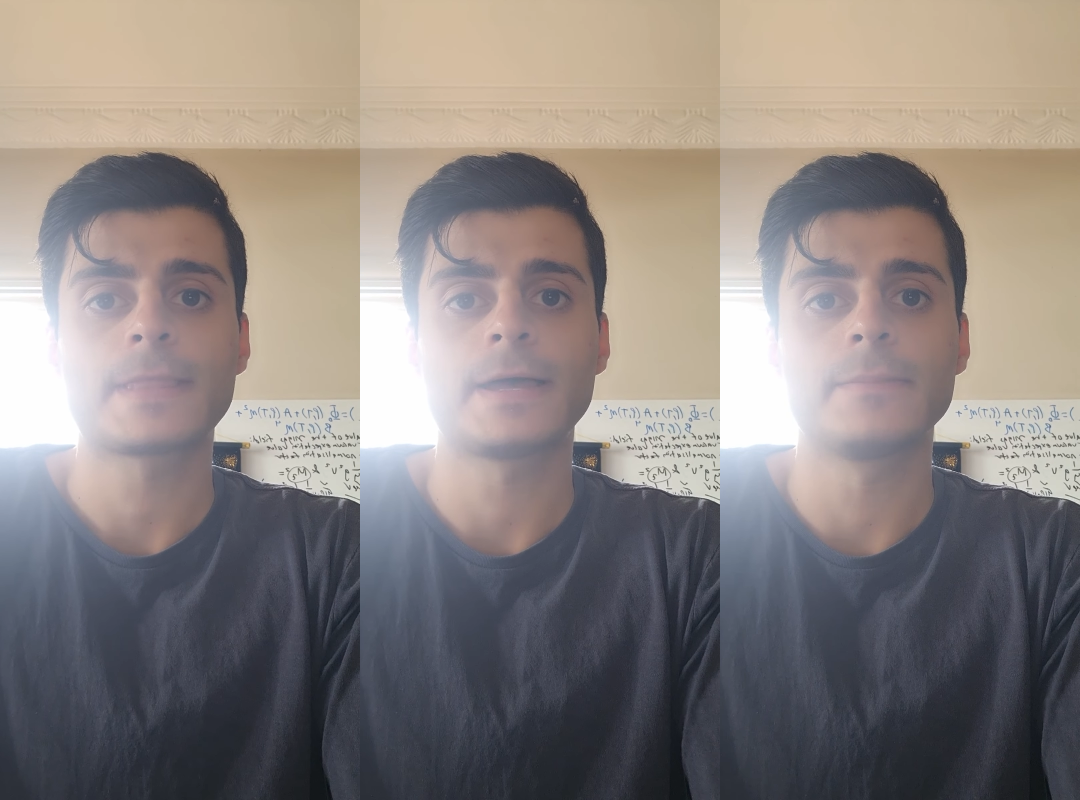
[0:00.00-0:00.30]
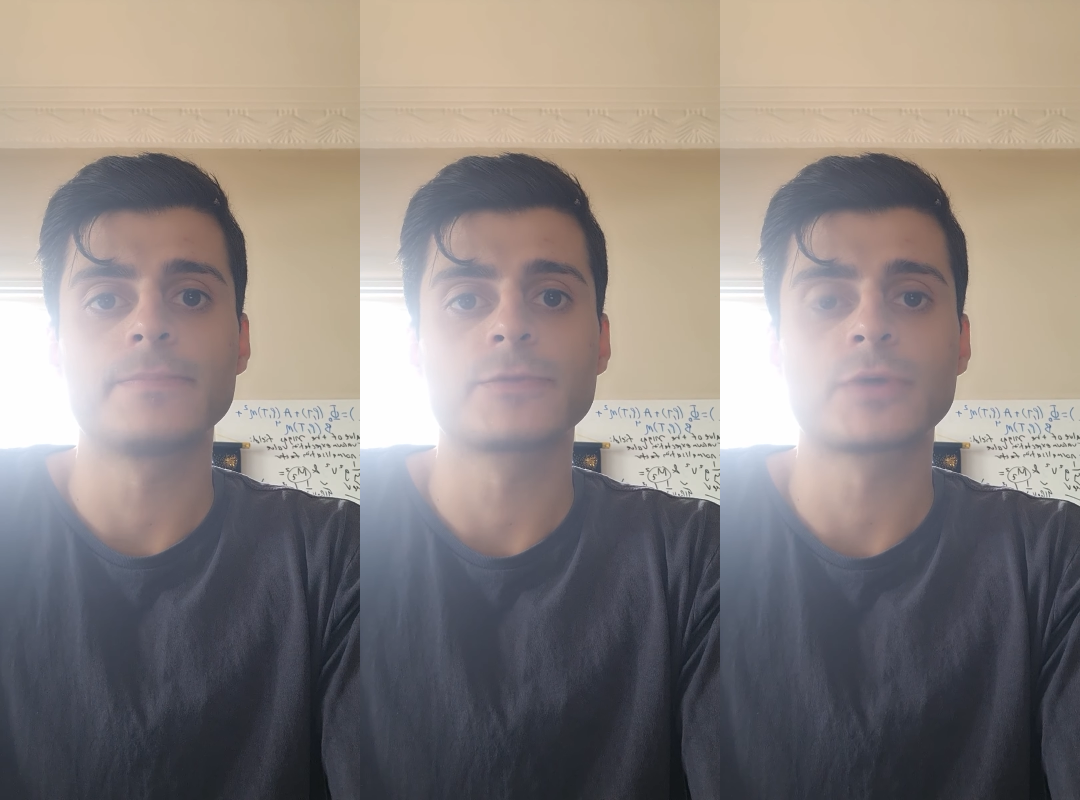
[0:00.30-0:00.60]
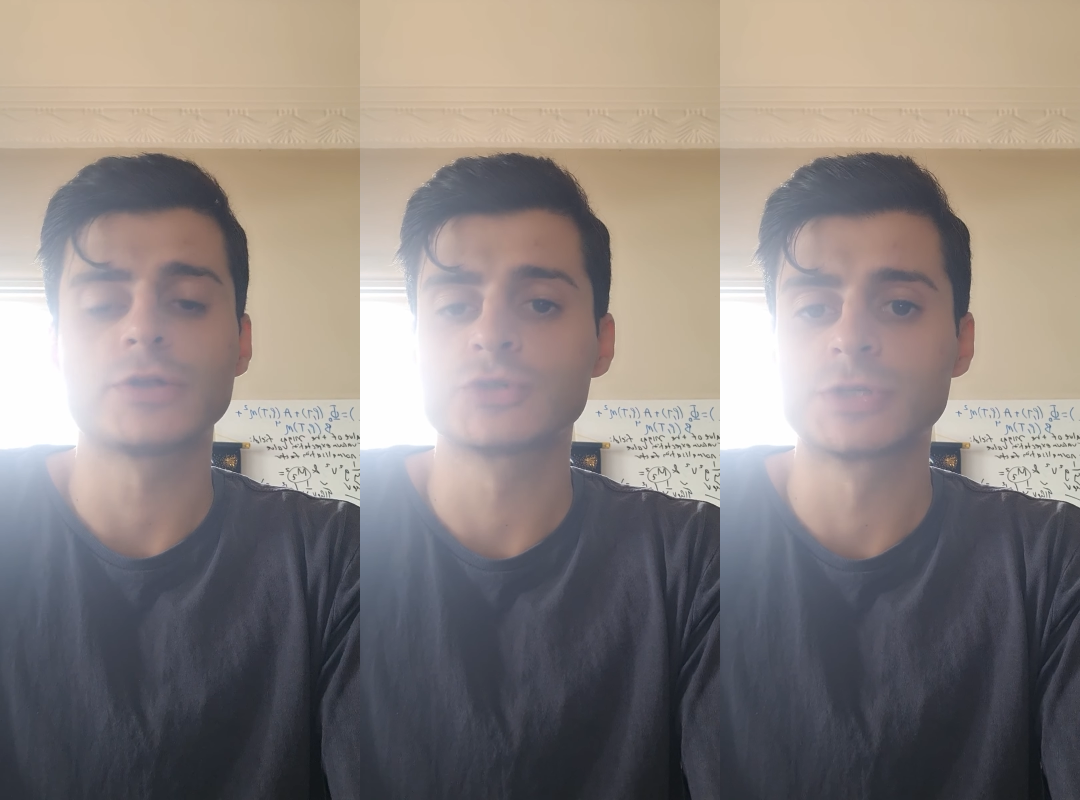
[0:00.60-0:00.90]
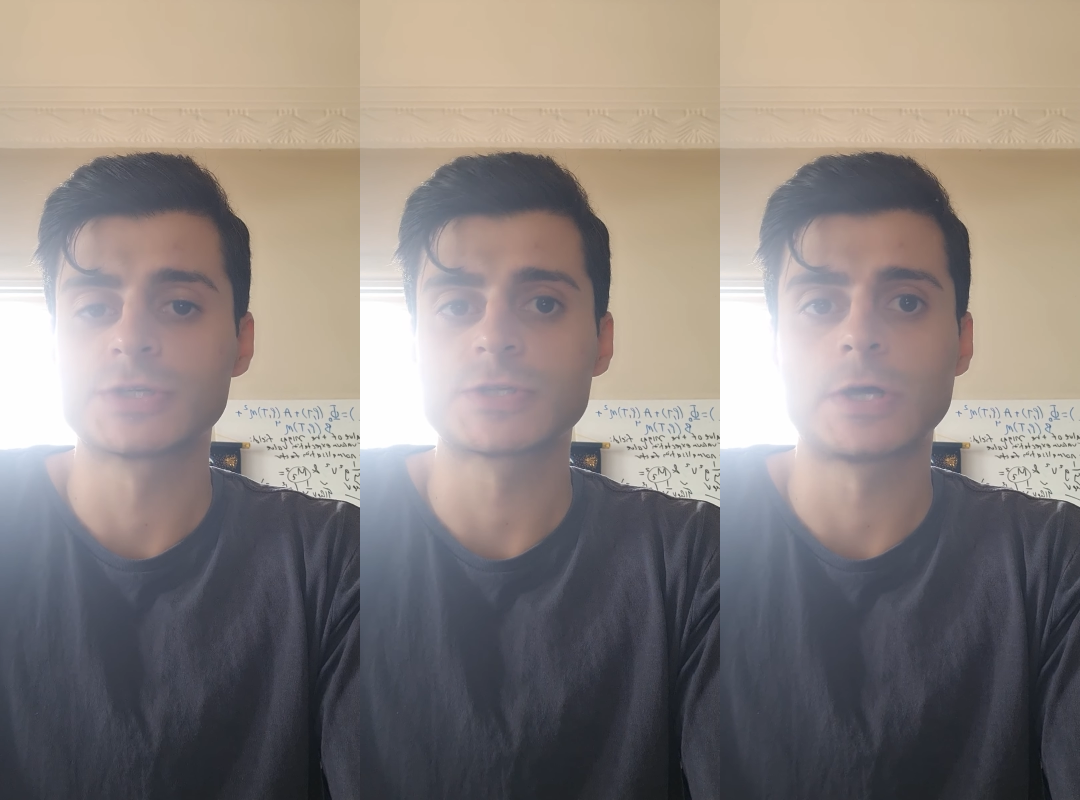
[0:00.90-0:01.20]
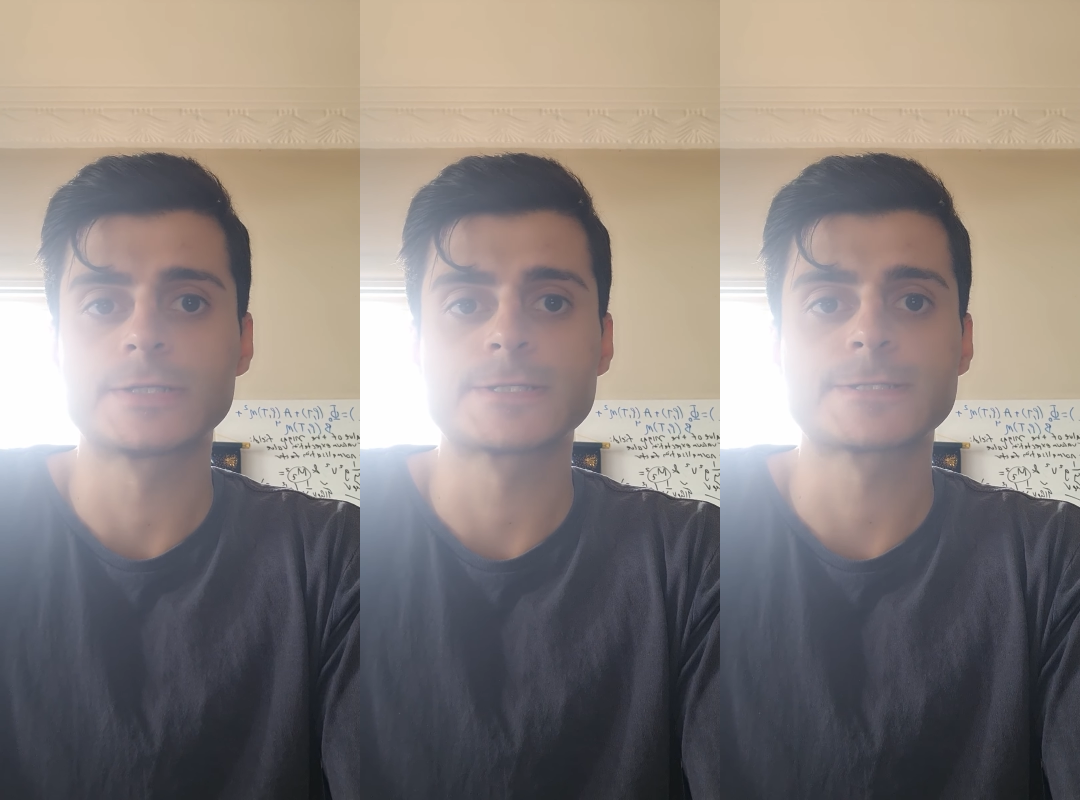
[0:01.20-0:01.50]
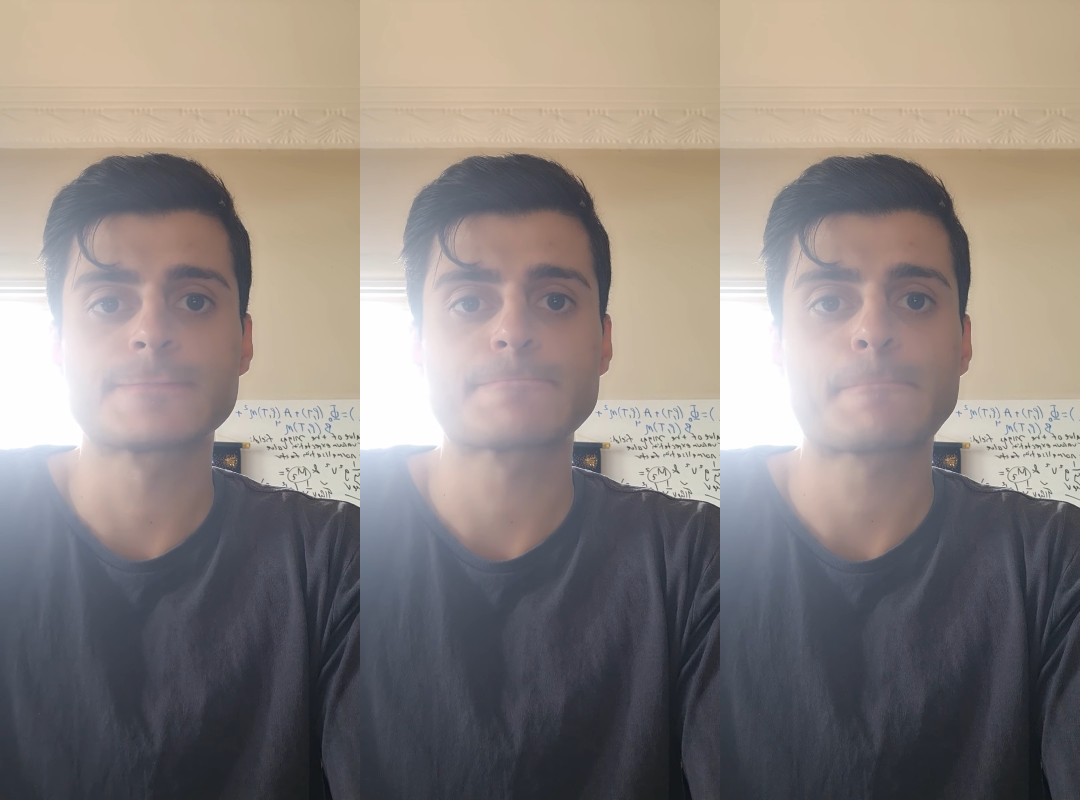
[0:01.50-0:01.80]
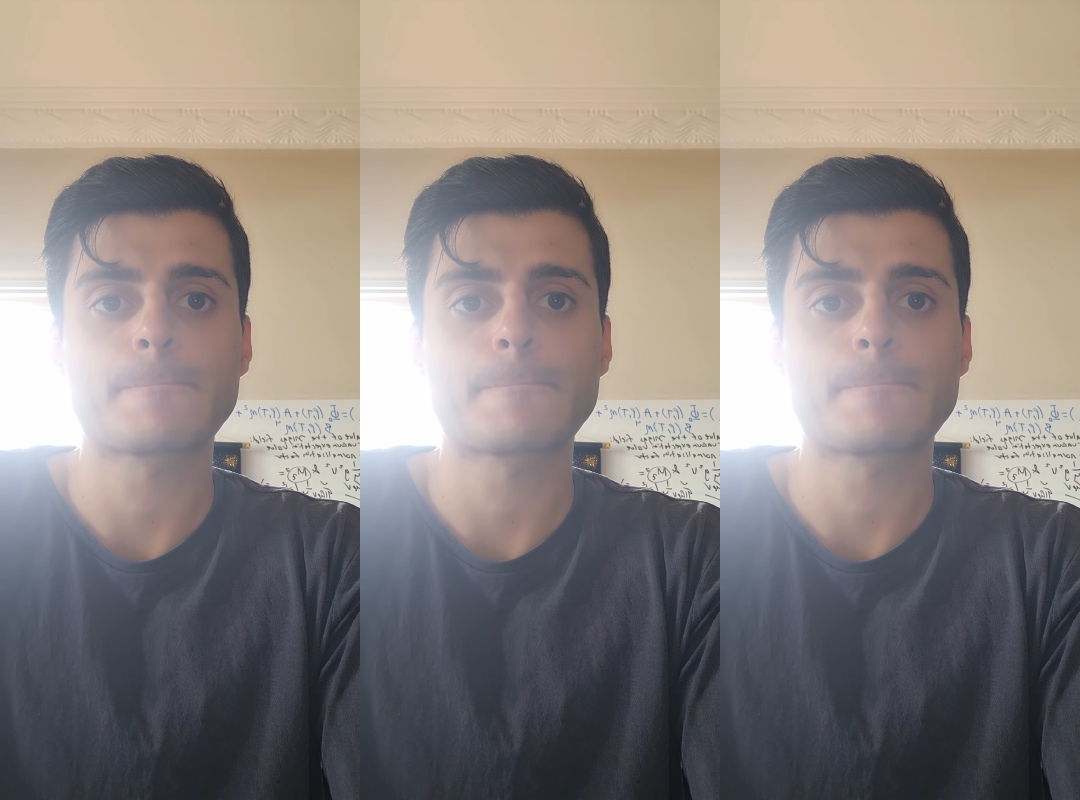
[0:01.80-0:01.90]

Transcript: throughout junior science.